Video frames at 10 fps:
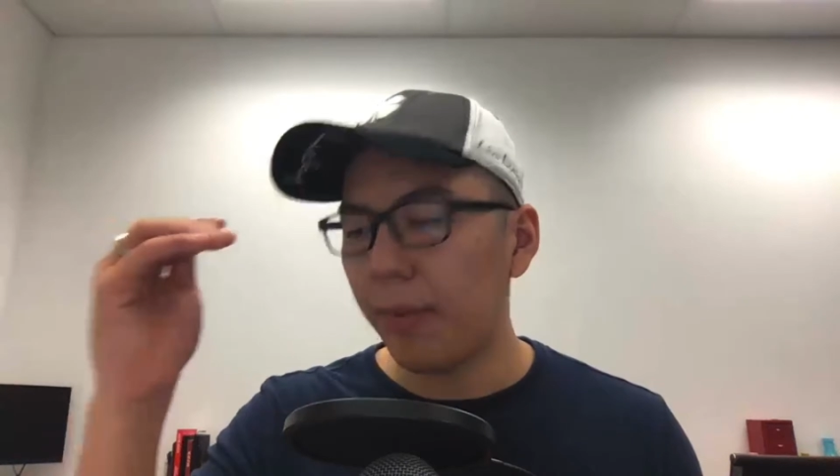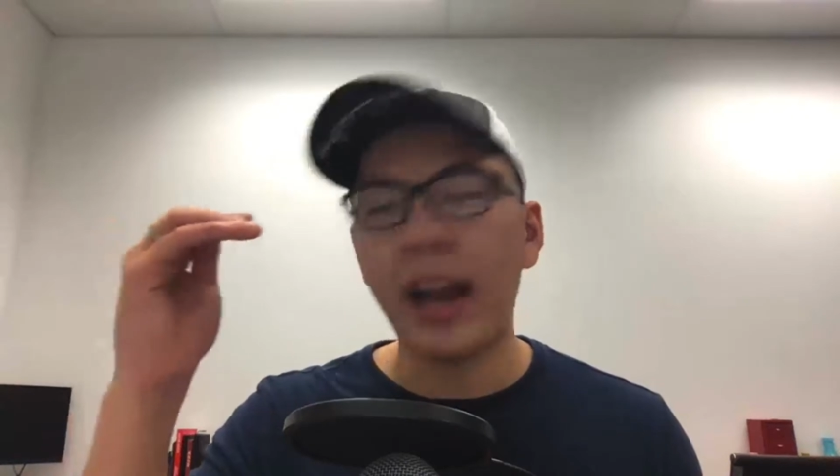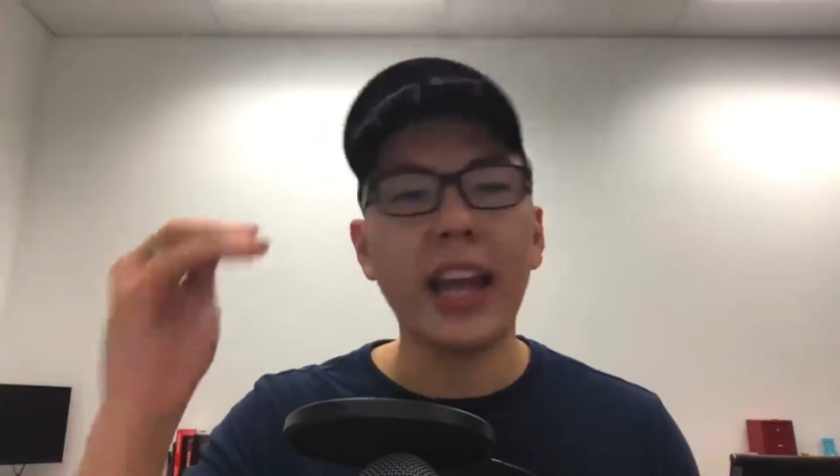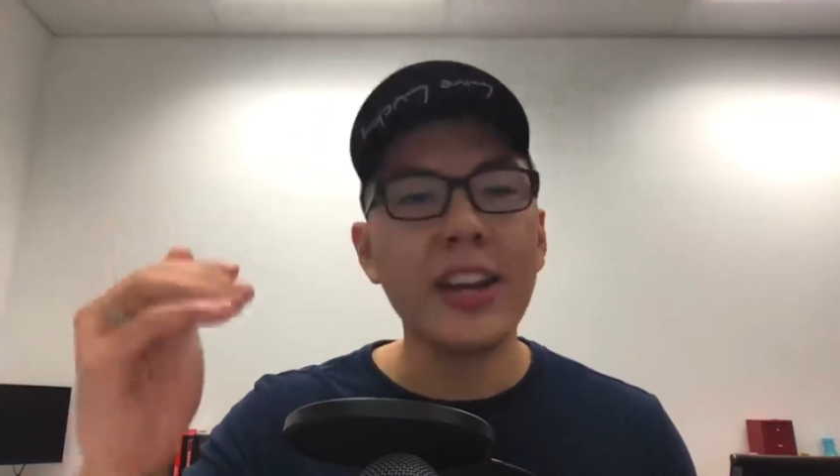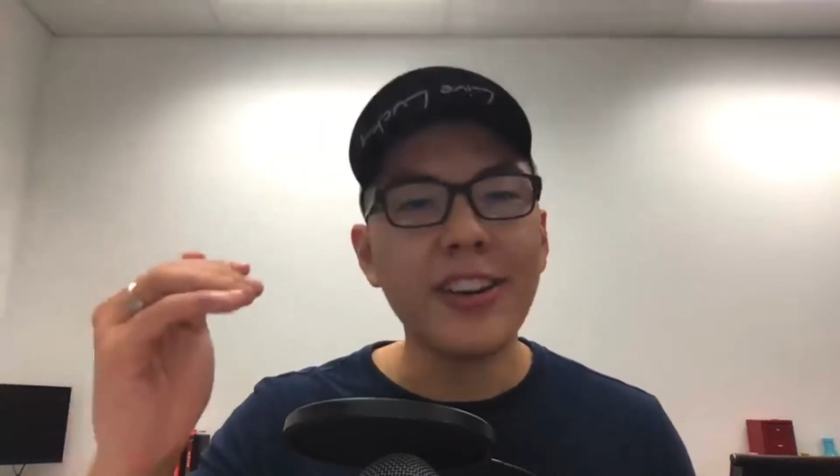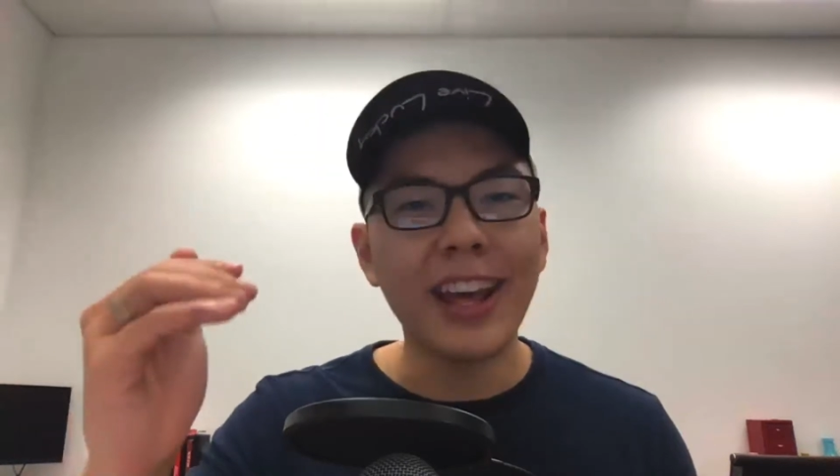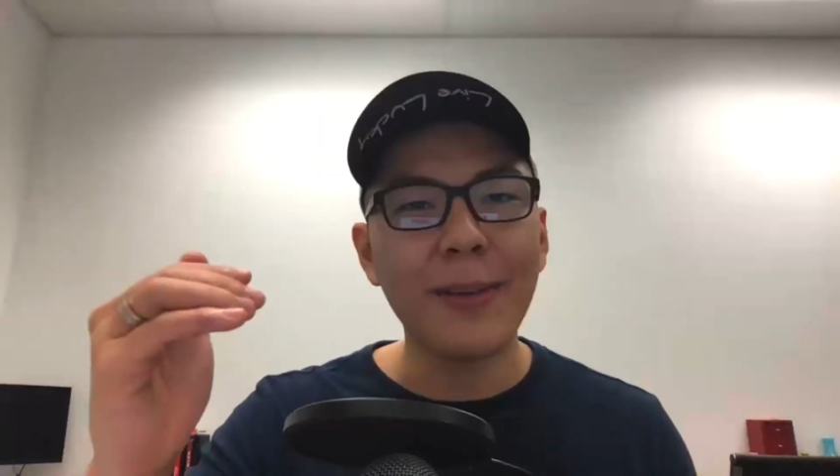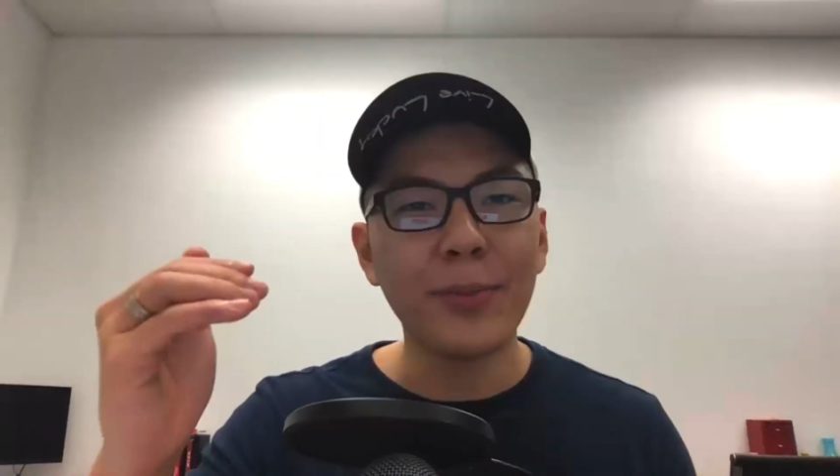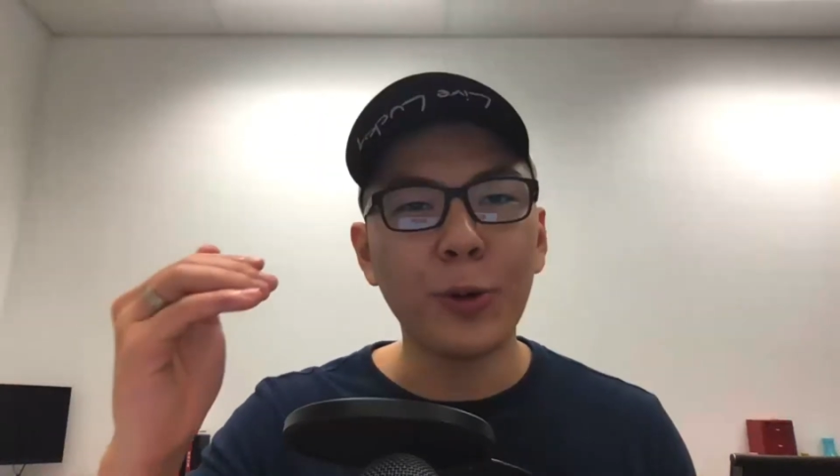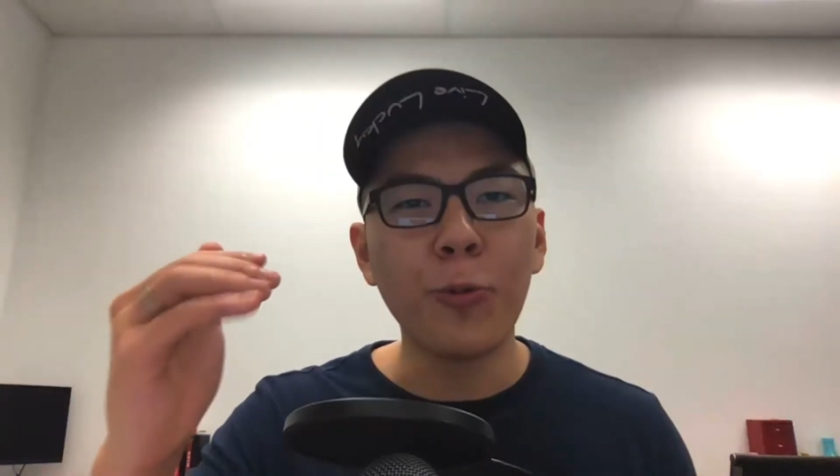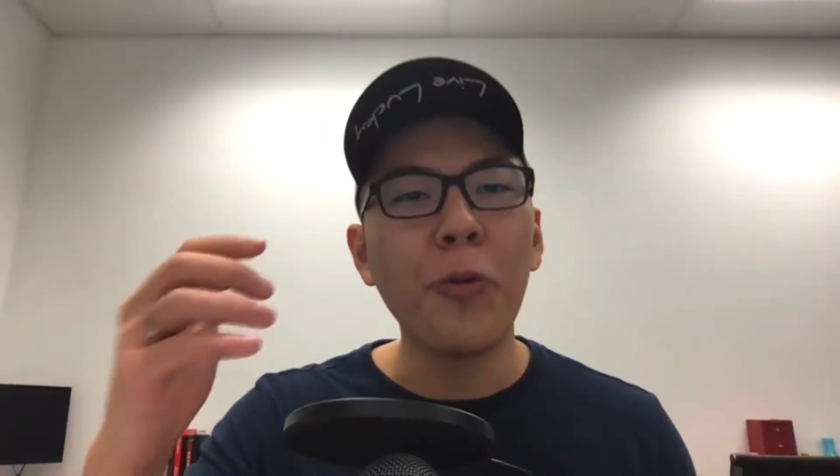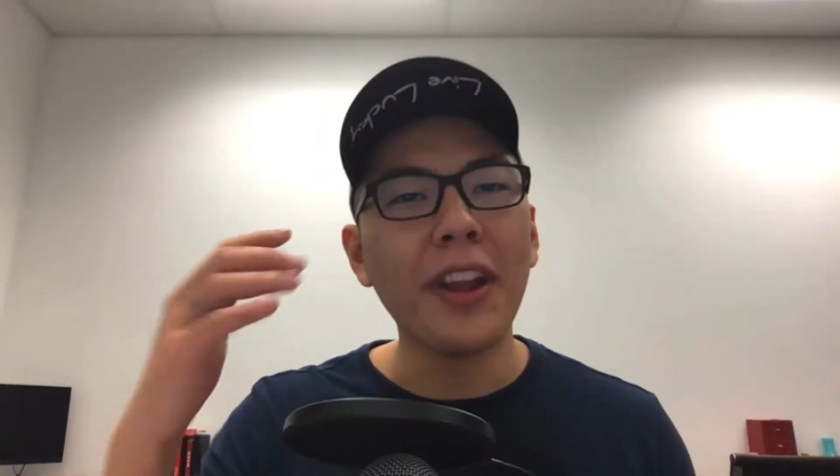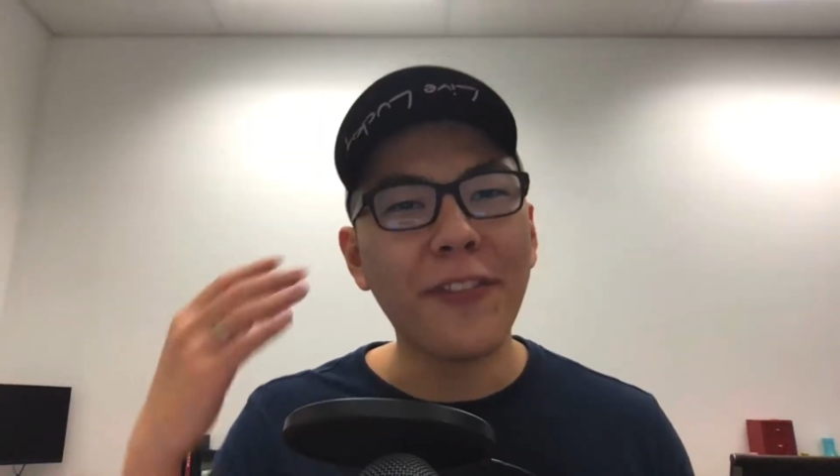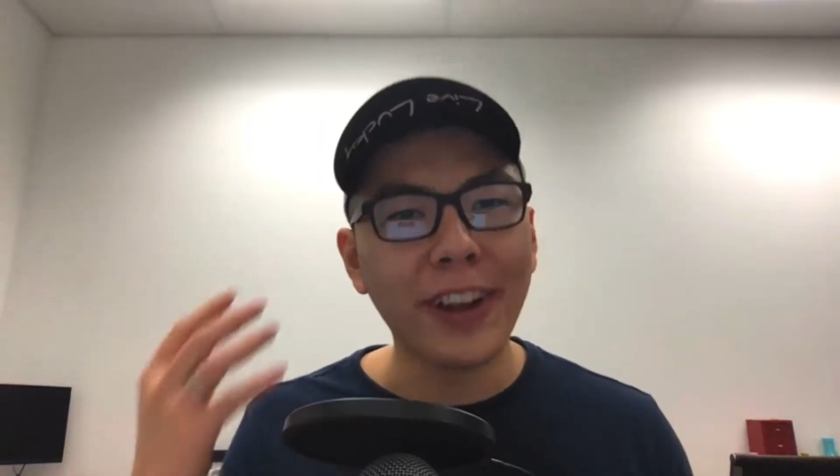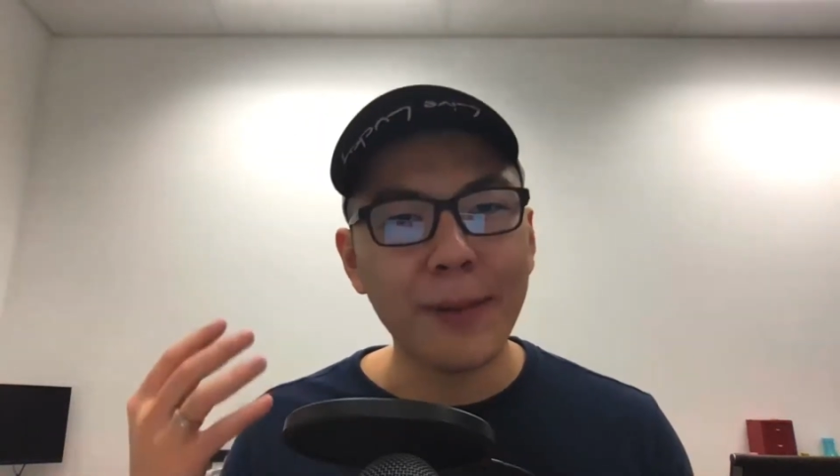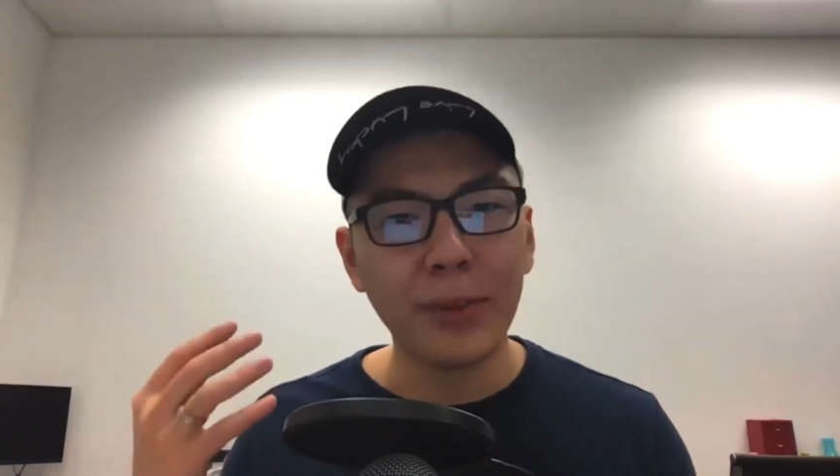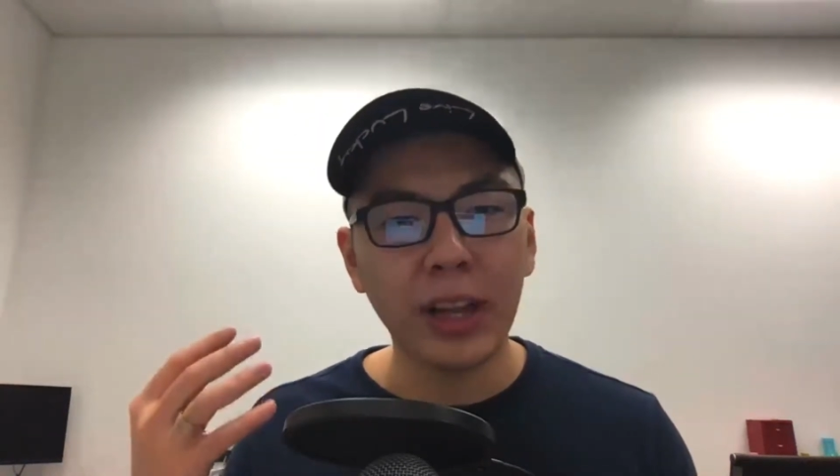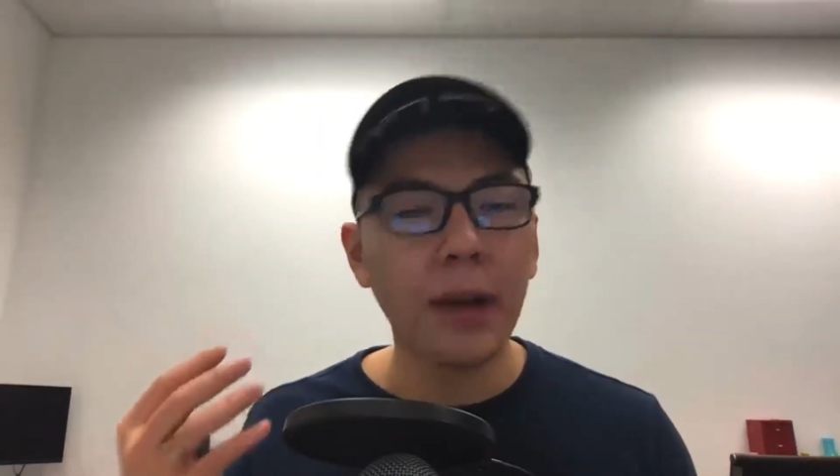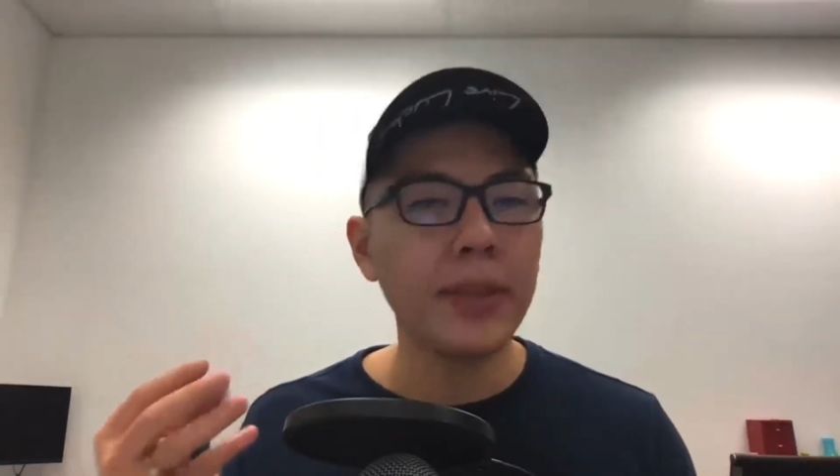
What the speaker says: hire them, don't wait for them to come.